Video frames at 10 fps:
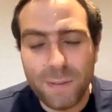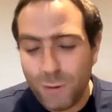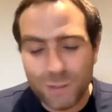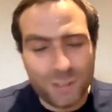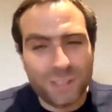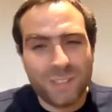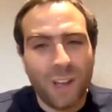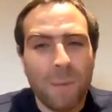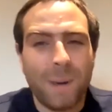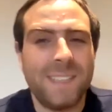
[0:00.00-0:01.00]
If you could just
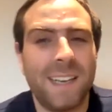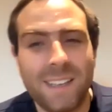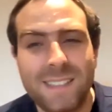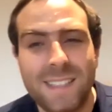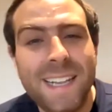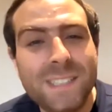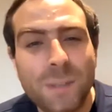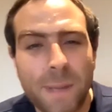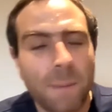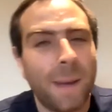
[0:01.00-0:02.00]
start by telling us a
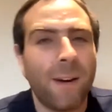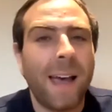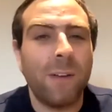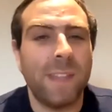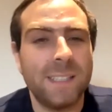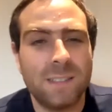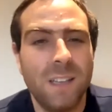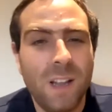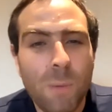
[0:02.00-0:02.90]
little bit about how this